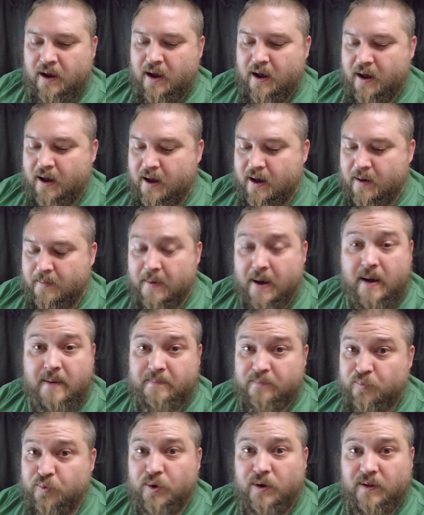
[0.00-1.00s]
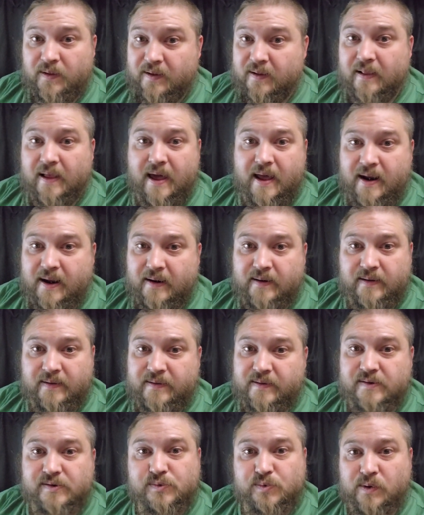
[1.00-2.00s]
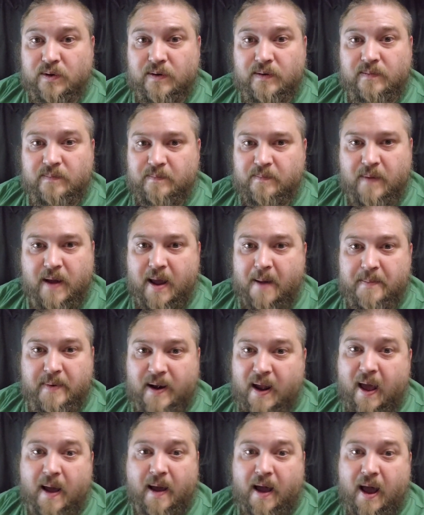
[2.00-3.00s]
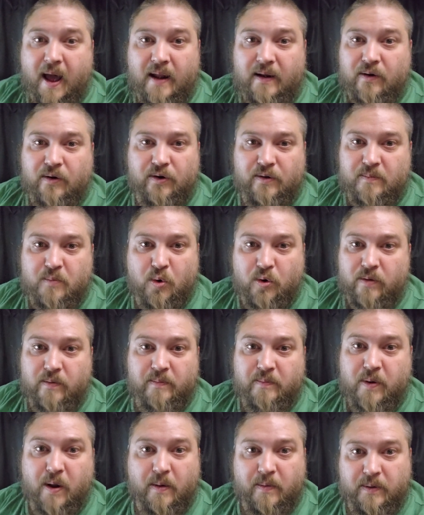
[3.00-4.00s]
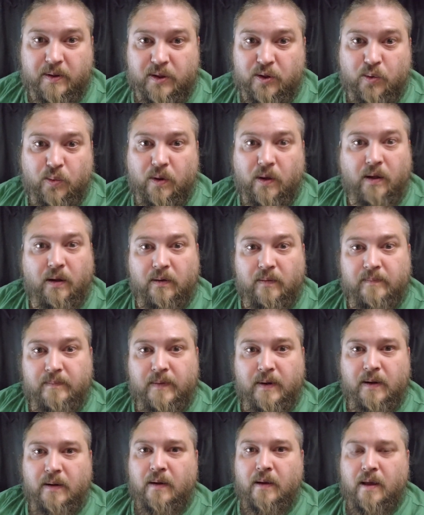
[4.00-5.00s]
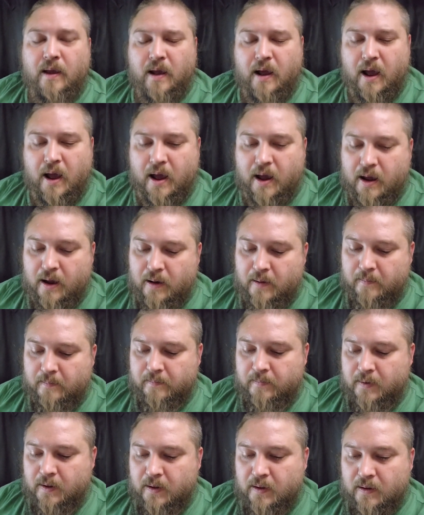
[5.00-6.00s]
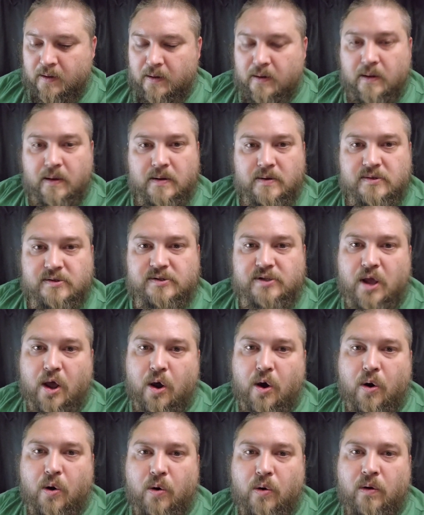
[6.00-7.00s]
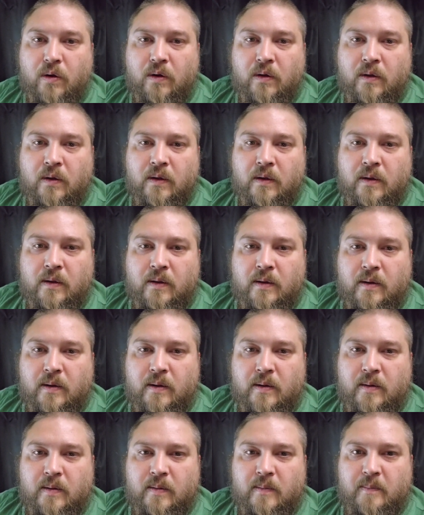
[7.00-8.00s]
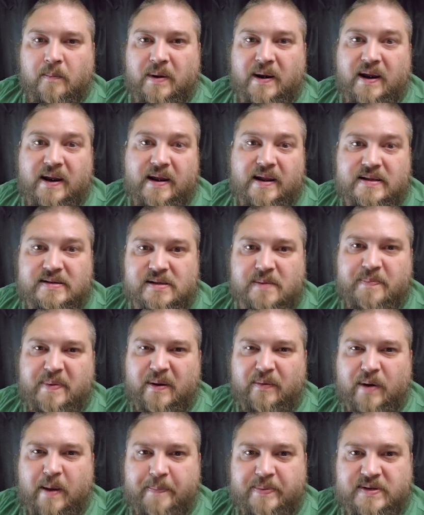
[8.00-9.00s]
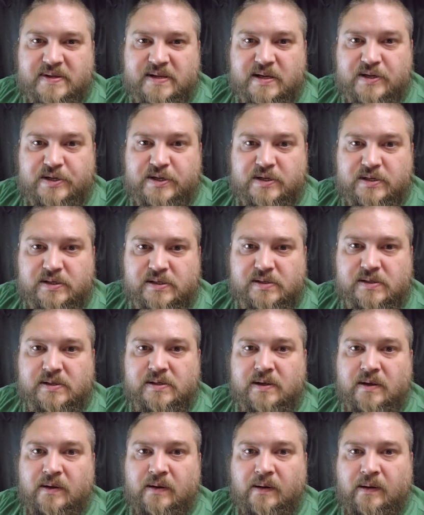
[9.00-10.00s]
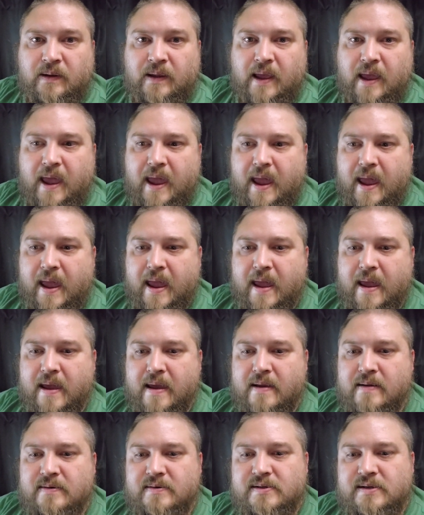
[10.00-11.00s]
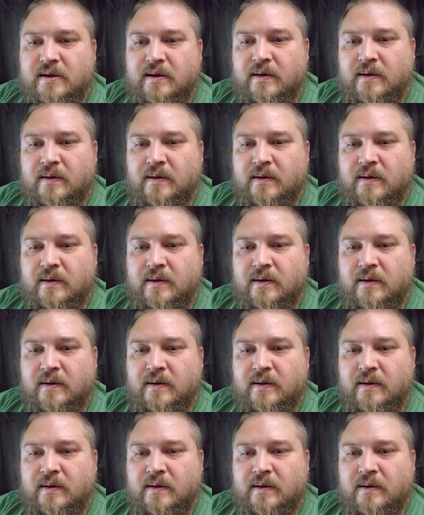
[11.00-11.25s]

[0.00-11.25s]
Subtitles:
I'm really glad I did this one. I mean, I learned more than probably you will. Um, so, but it is a bit repetitious and